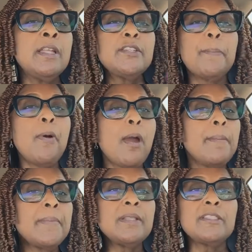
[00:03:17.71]

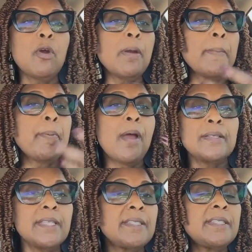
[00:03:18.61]
departments or
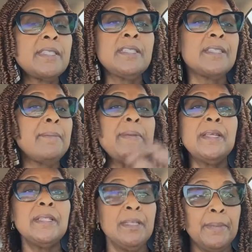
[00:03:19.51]
processes can
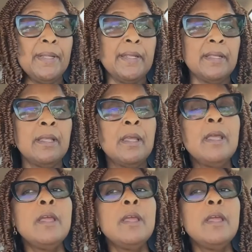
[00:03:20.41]
be eliminated.